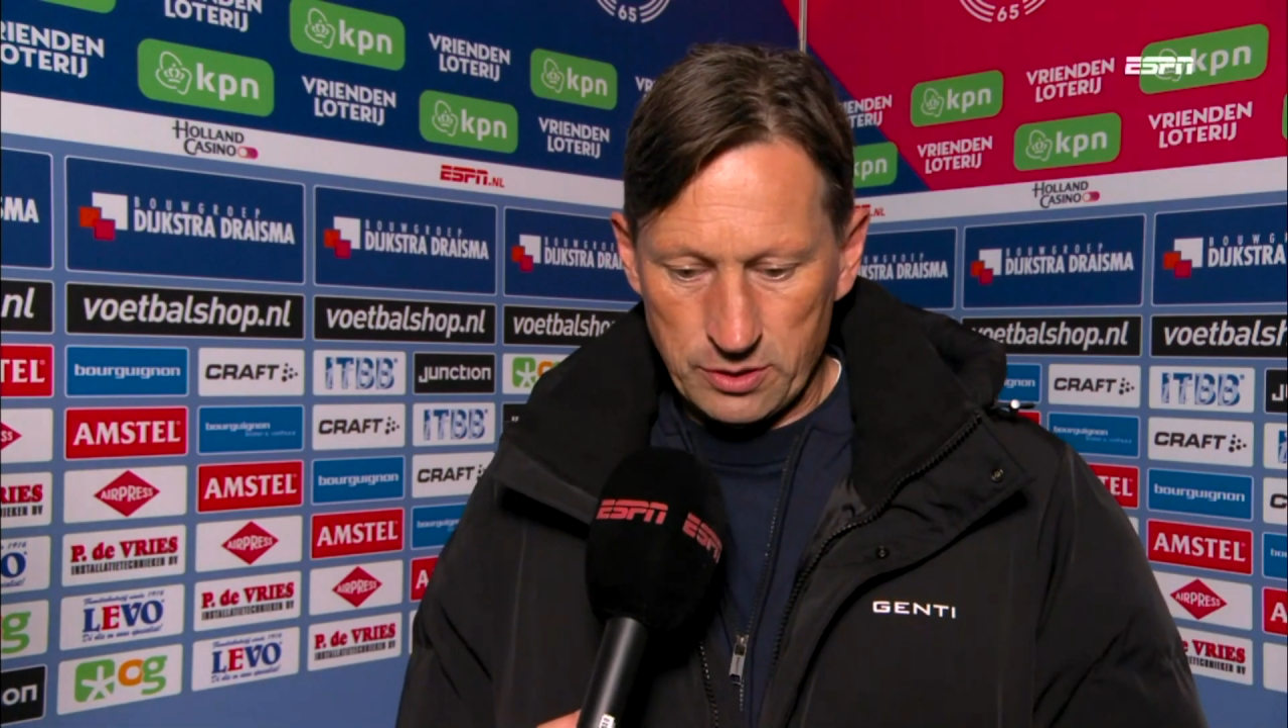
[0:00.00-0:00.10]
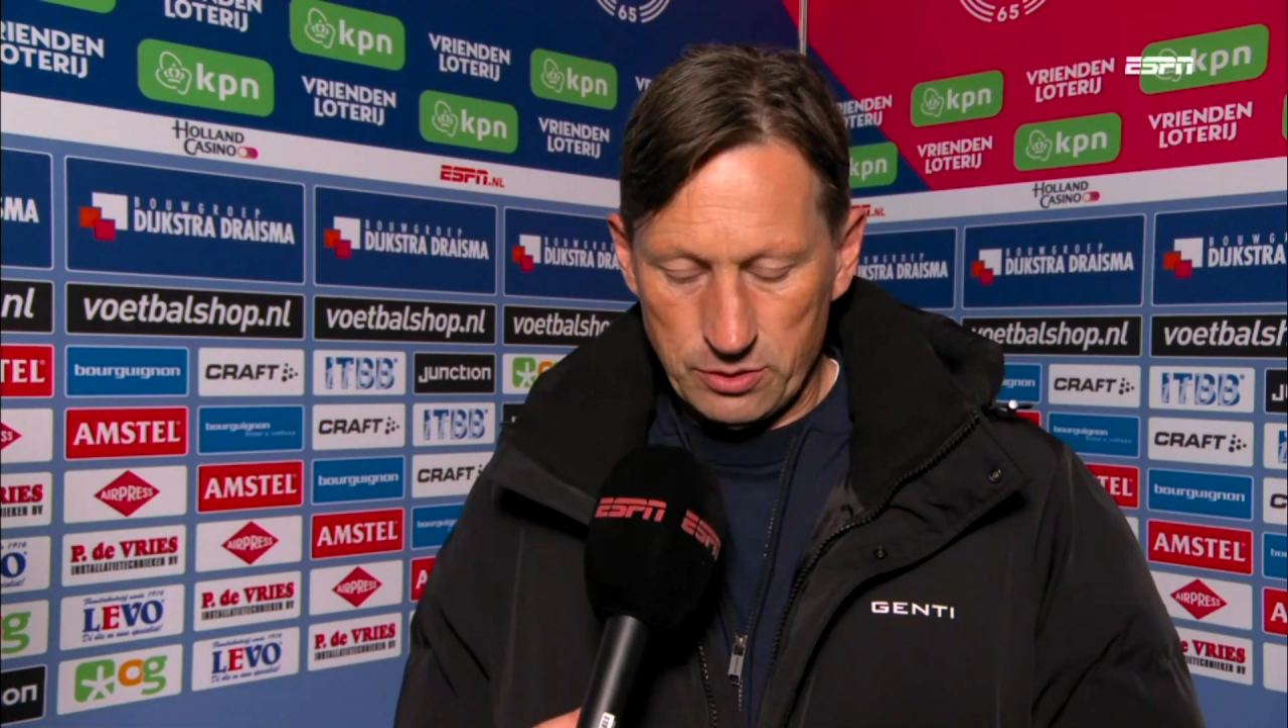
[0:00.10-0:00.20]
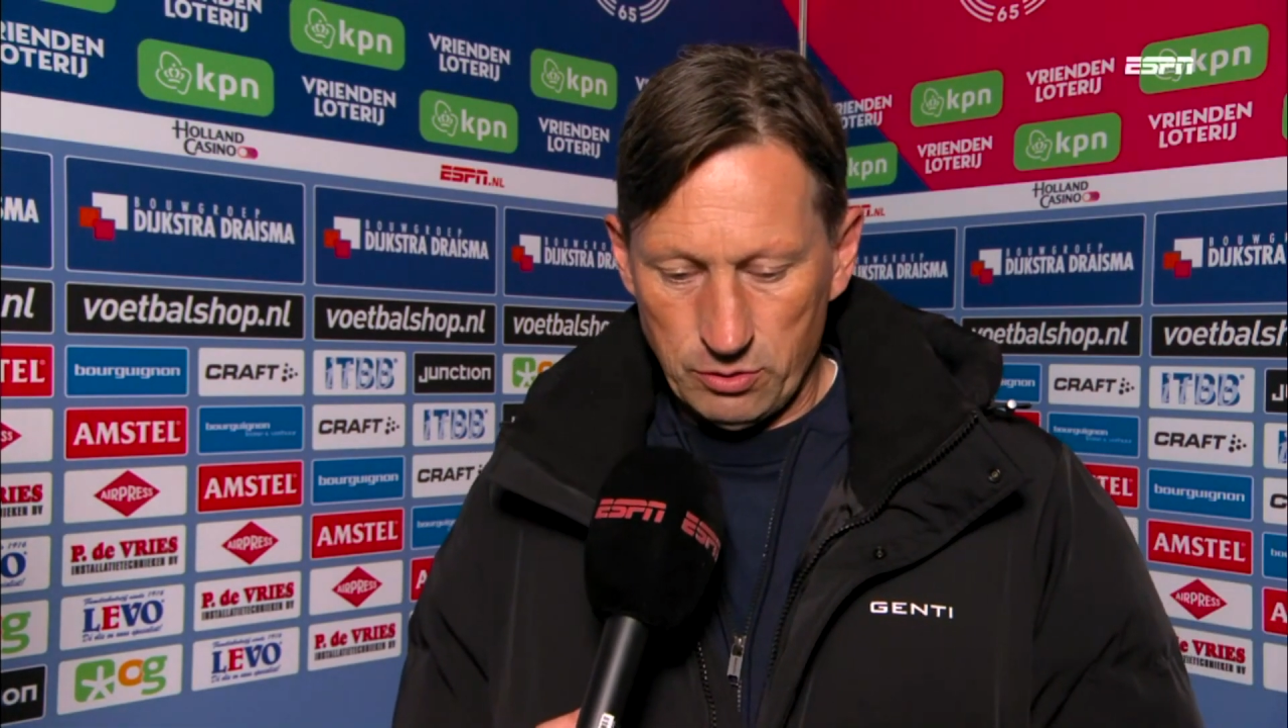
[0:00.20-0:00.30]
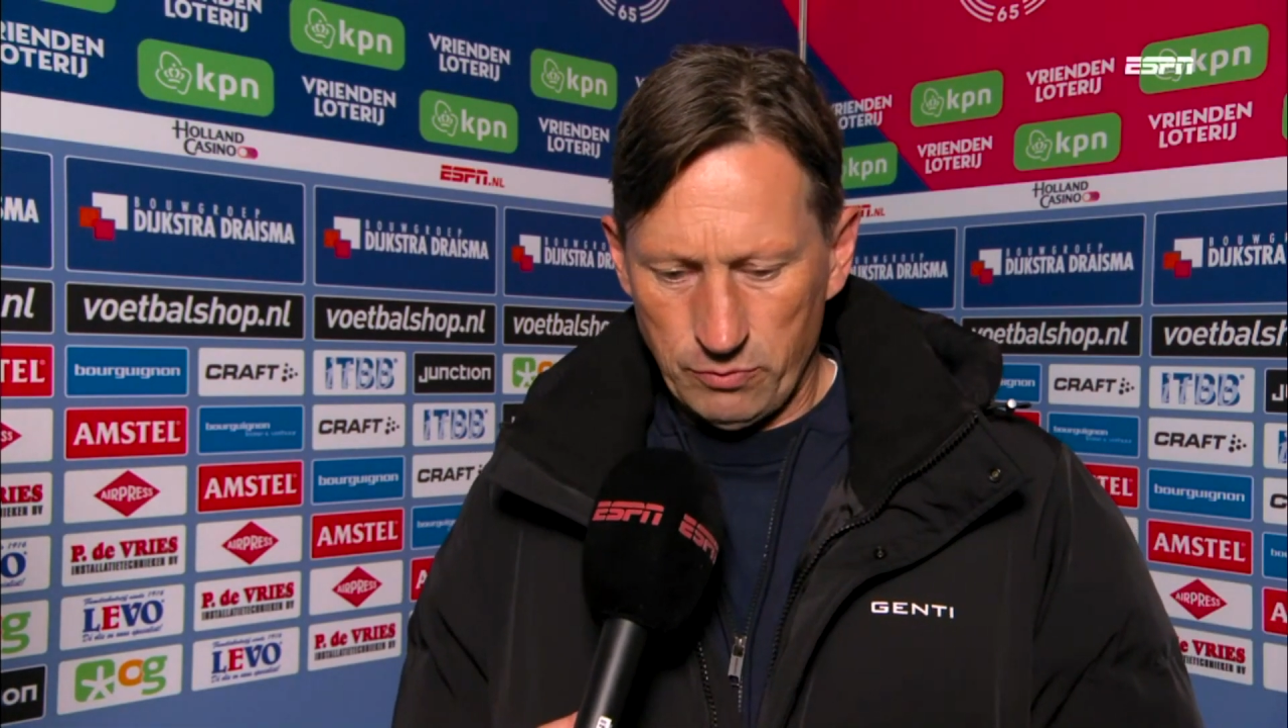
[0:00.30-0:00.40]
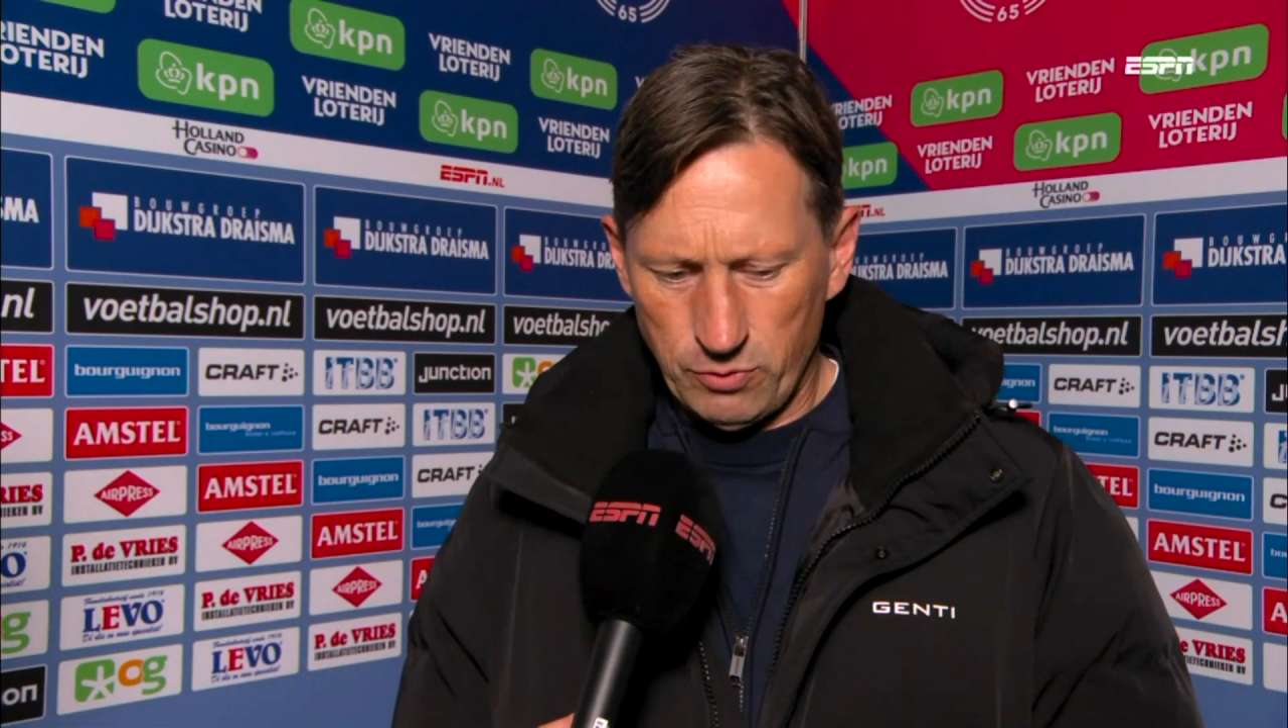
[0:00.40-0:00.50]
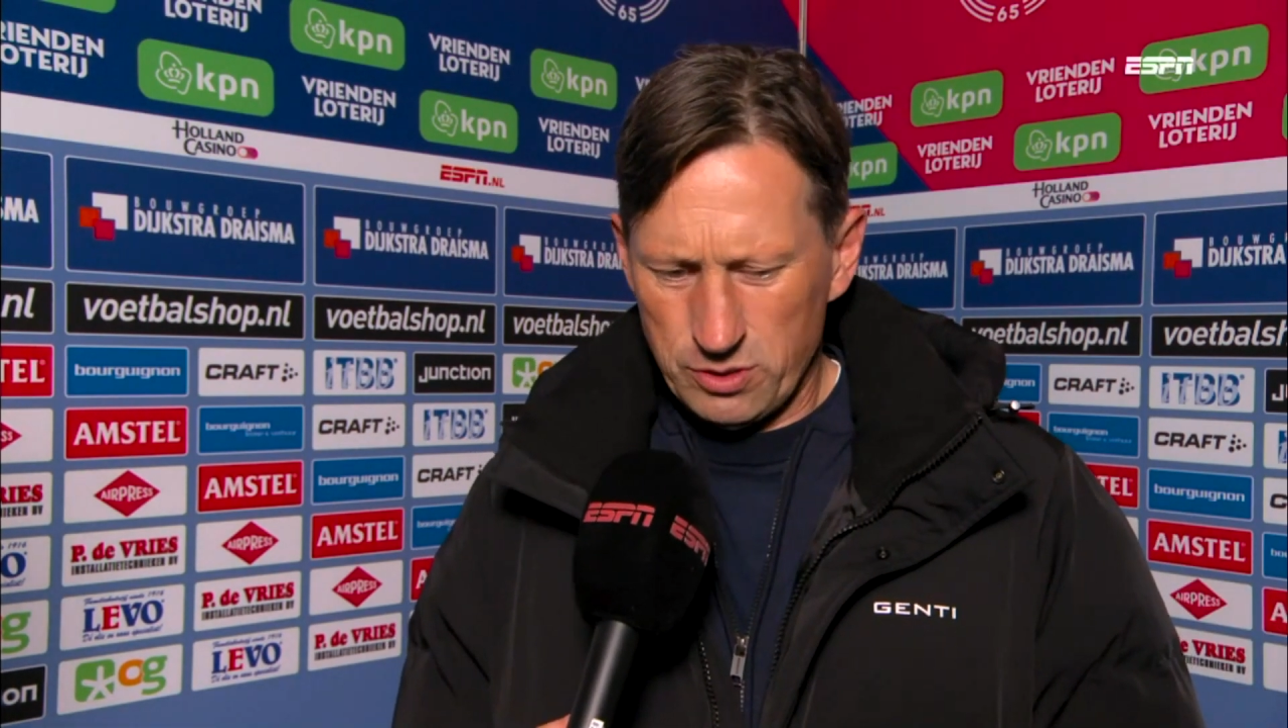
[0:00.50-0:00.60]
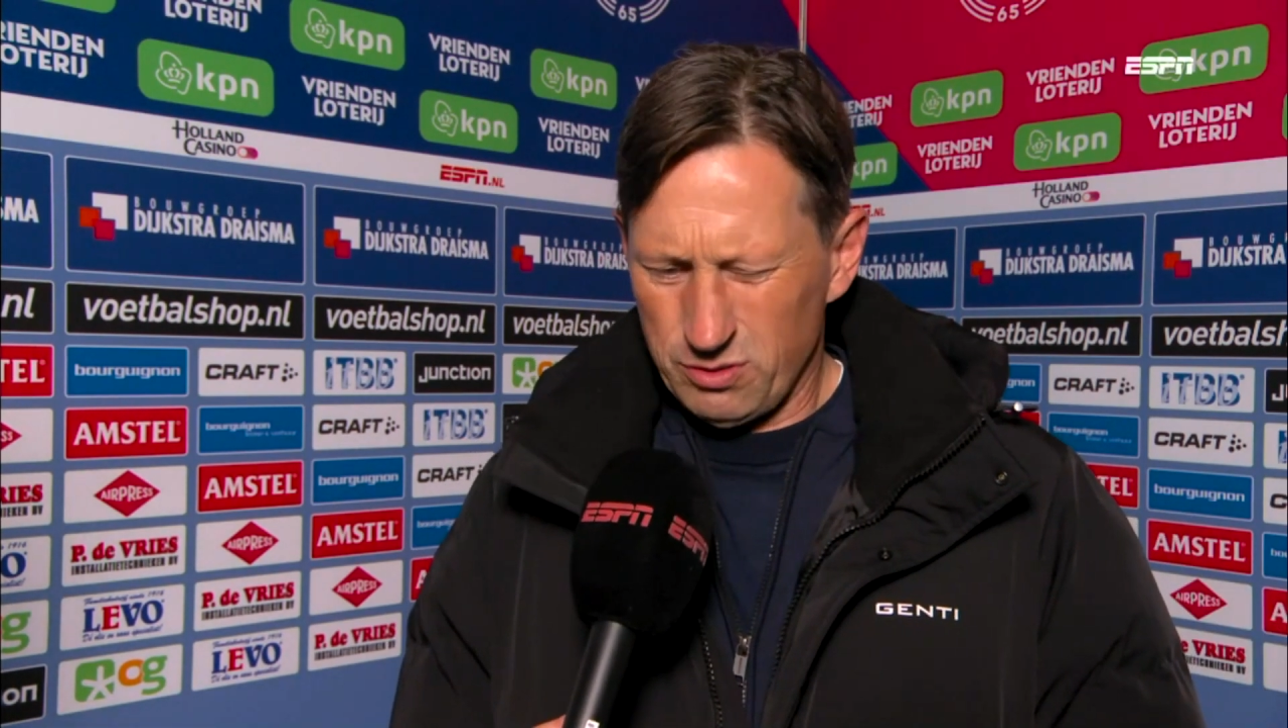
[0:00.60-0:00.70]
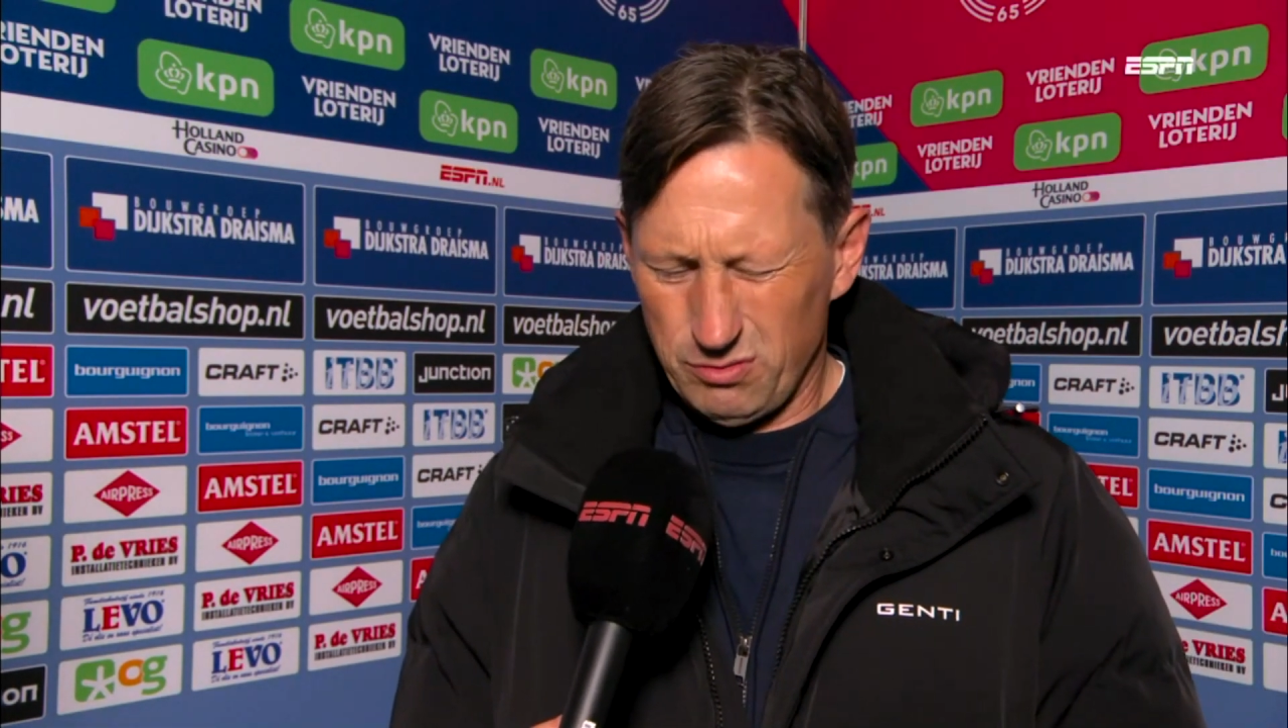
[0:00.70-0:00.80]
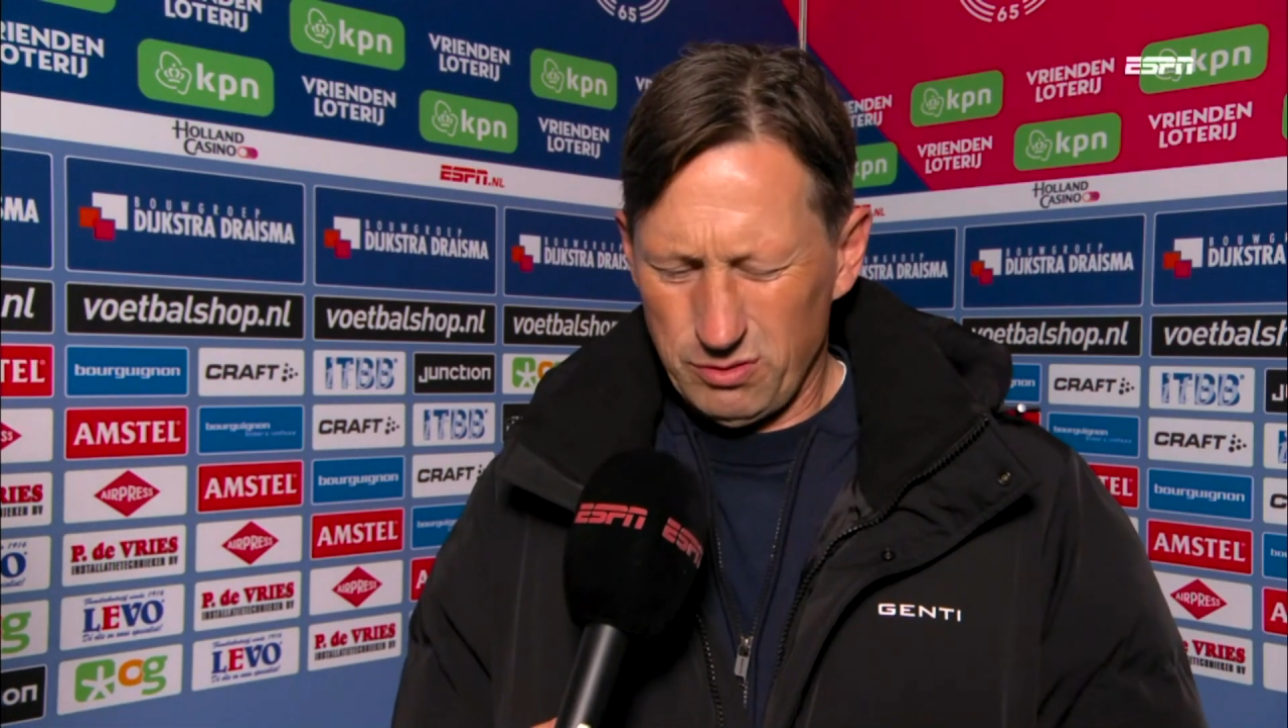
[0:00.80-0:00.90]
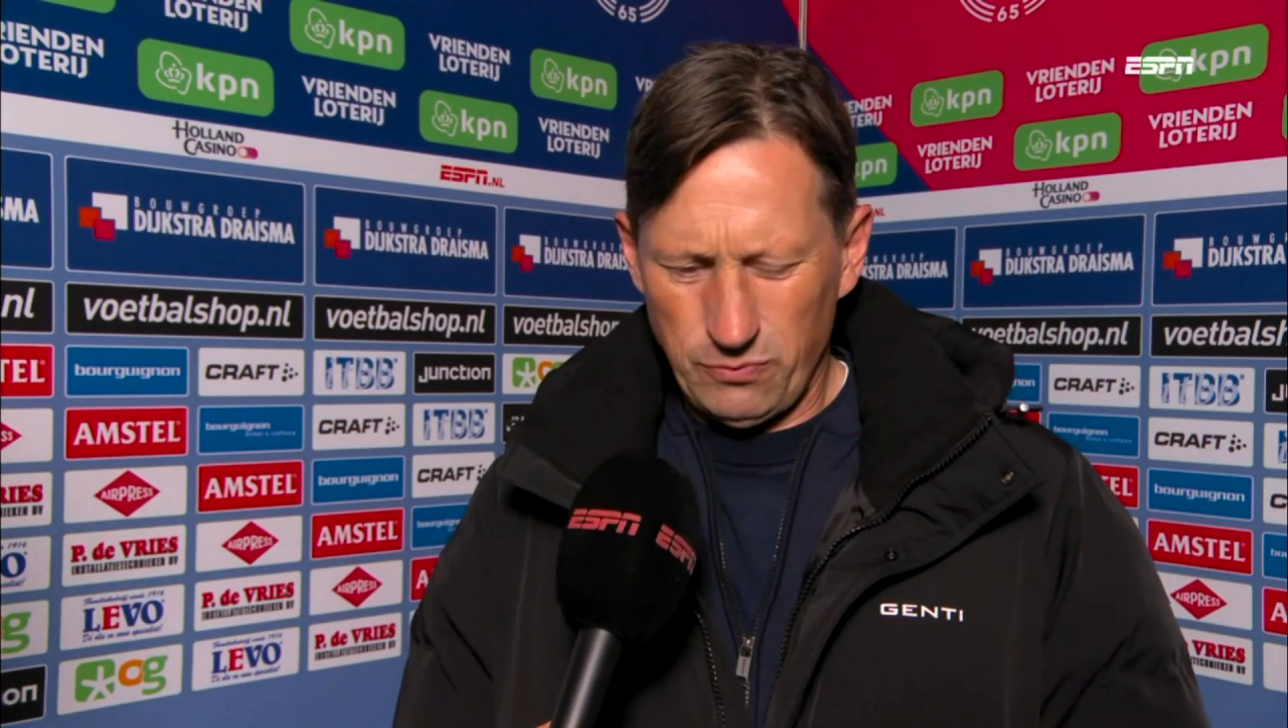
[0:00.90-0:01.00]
so it was